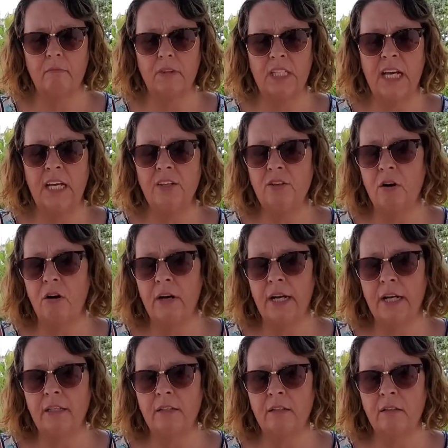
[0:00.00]
tint on
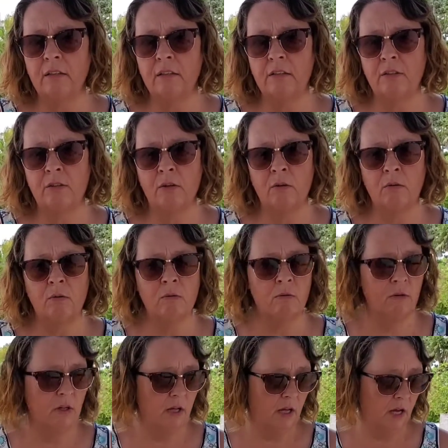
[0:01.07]
it, so
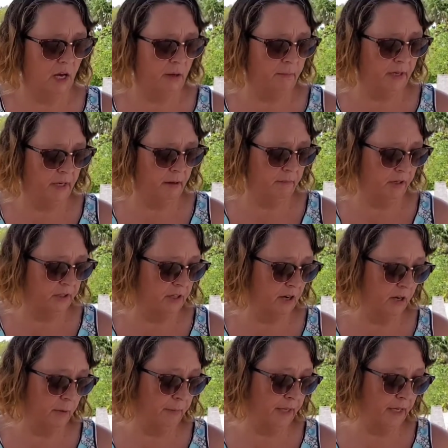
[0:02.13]
I mean there's
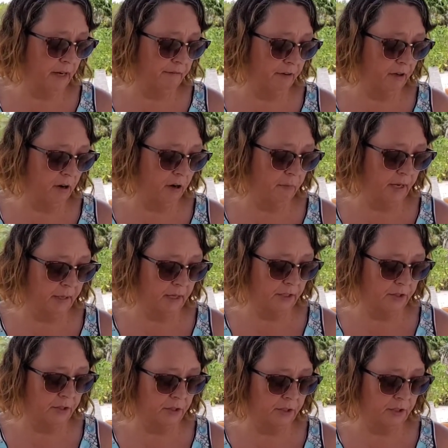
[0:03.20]
not going to be enough in car
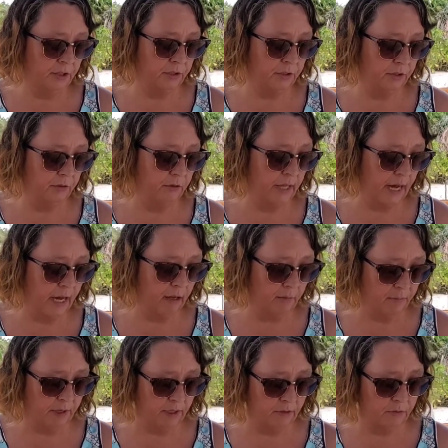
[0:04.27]
maintenance to do that,
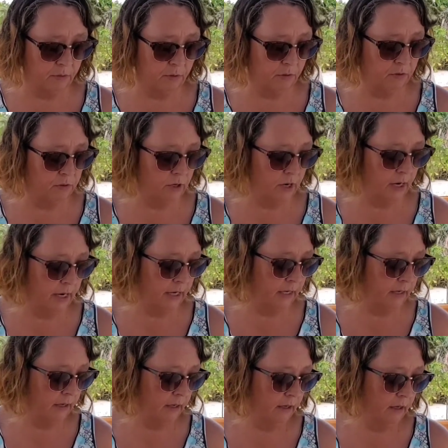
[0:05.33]
but we'll try.
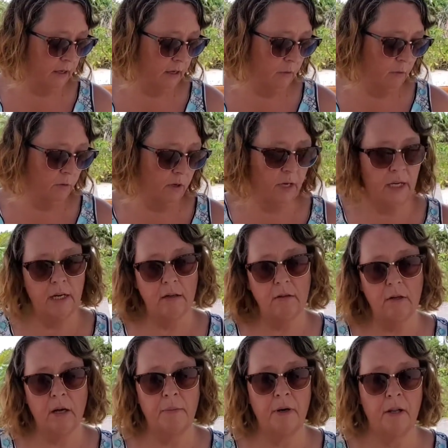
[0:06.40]
Well, it'll
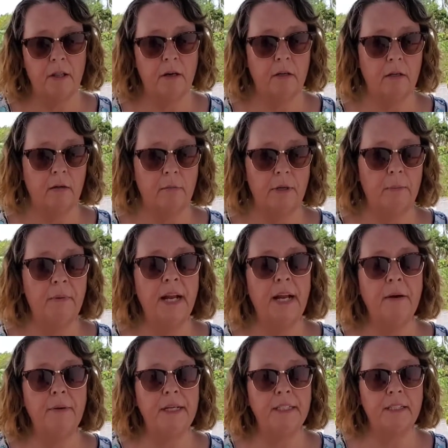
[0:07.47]
come out of there a little bit, but
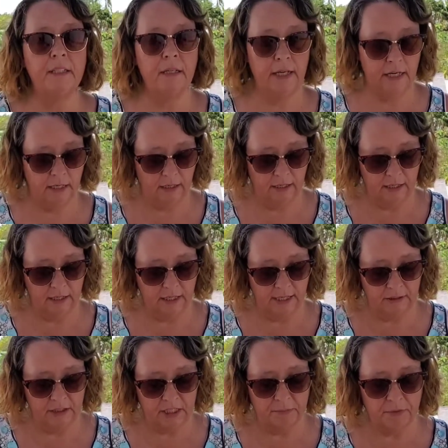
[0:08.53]
anyways,
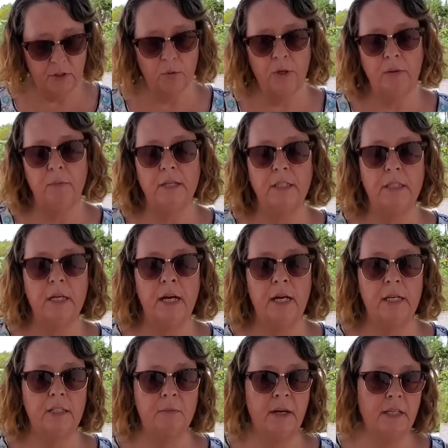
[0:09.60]
in subsequent months I
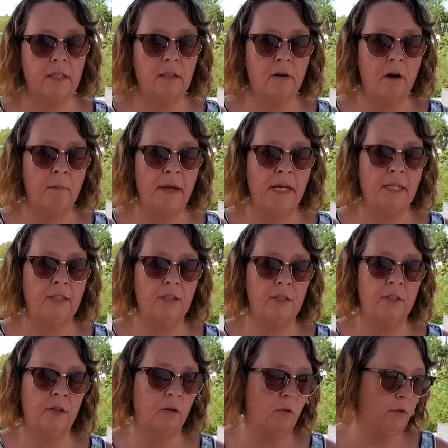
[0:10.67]
expect car maintenance
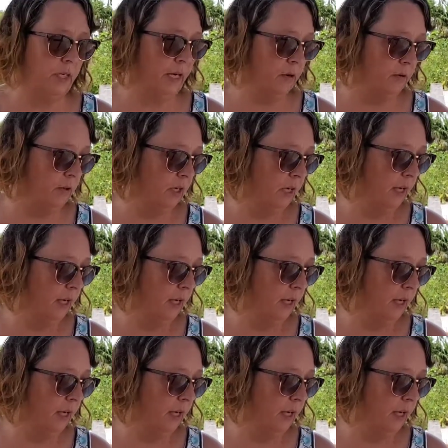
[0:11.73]
to go down